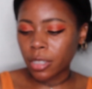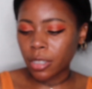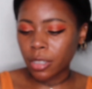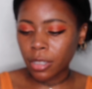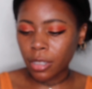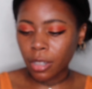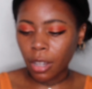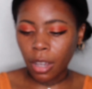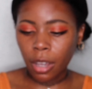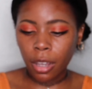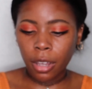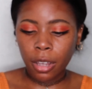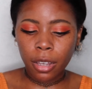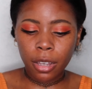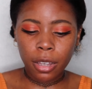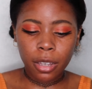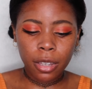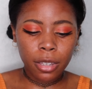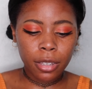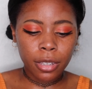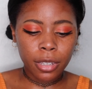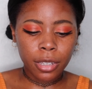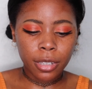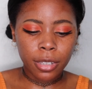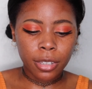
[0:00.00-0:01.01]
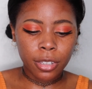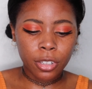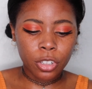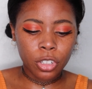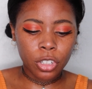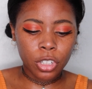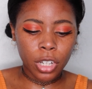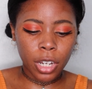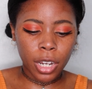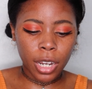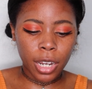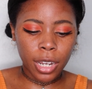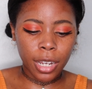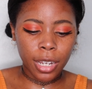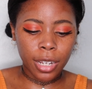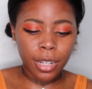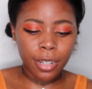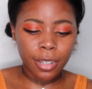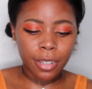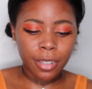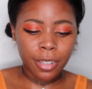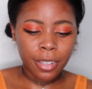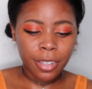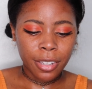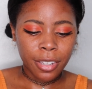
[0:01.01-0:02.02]
duh, in the
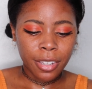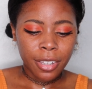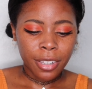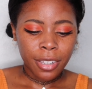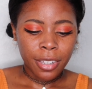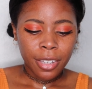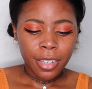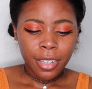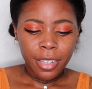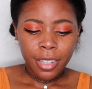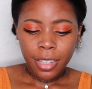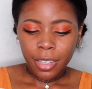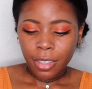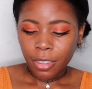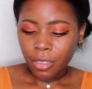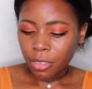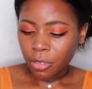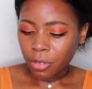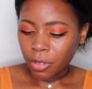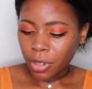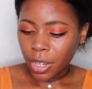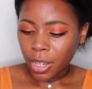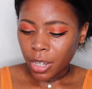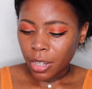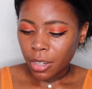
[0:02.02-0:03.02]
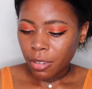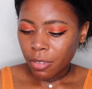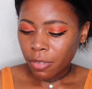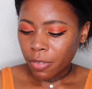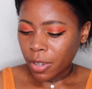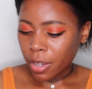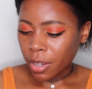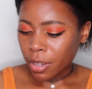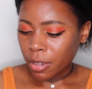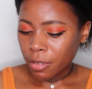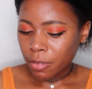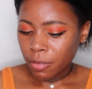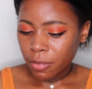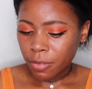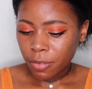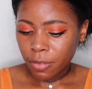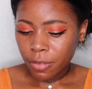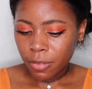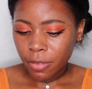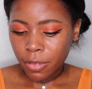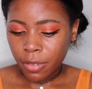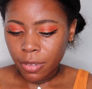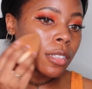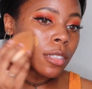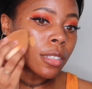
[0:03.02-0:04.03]
shade
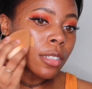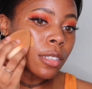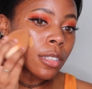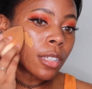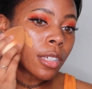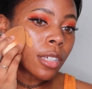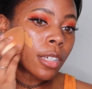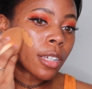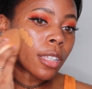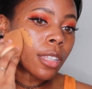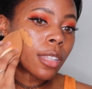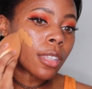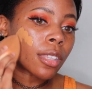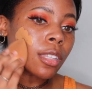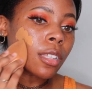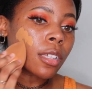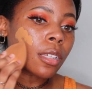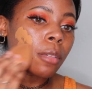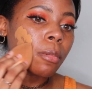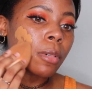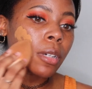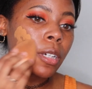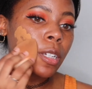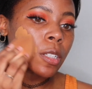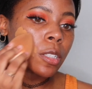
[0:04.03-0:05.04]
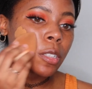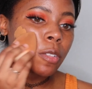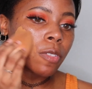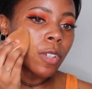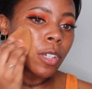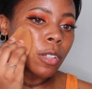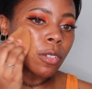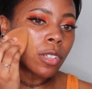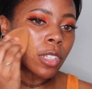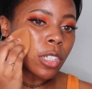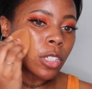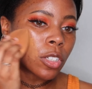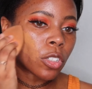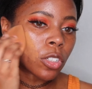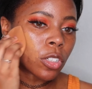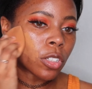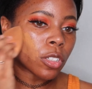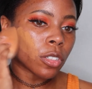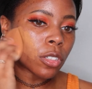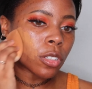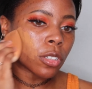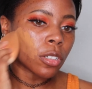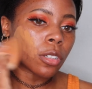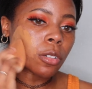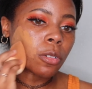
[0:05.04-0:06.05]
385. This is like the best
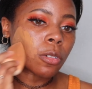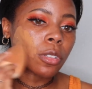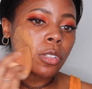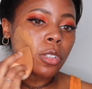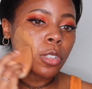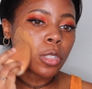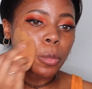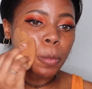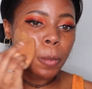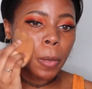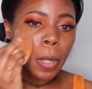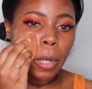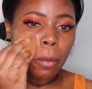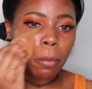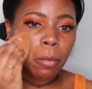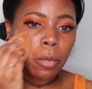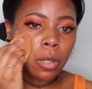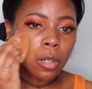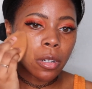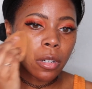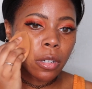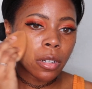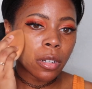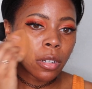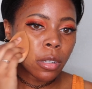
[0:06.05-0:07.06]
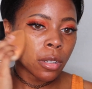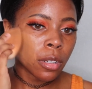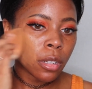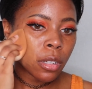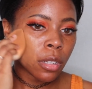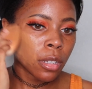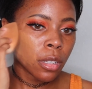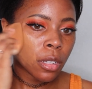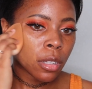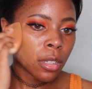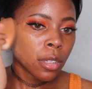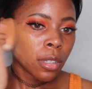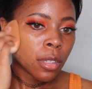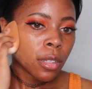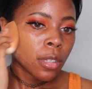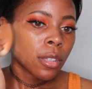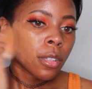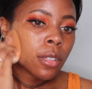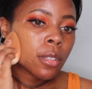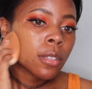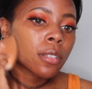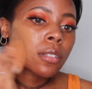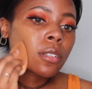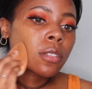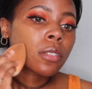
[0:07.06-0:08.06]
foundation to go with this primer.
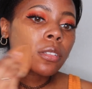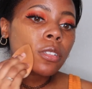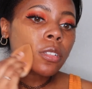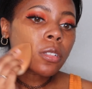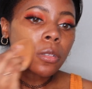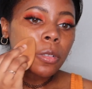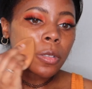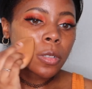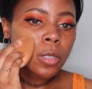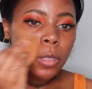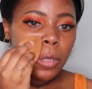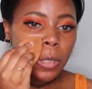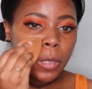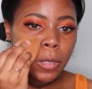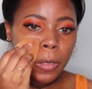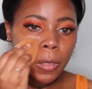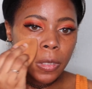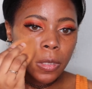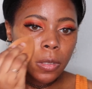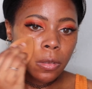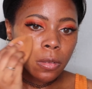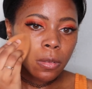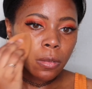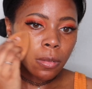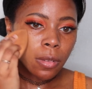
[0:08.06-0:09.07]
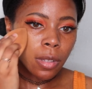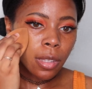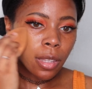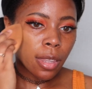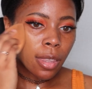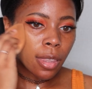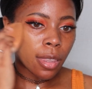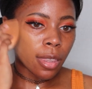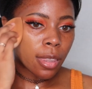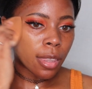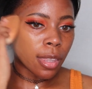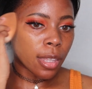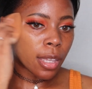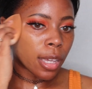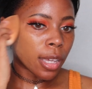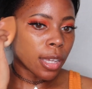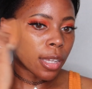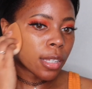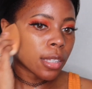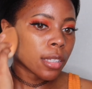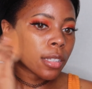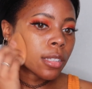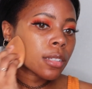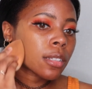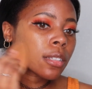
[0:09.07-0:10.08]
So we're just gonna do
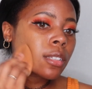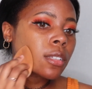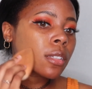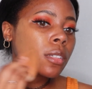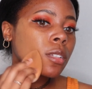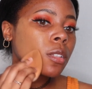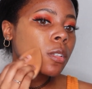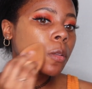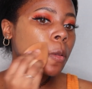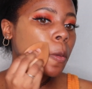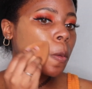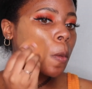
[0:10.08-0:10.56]
that.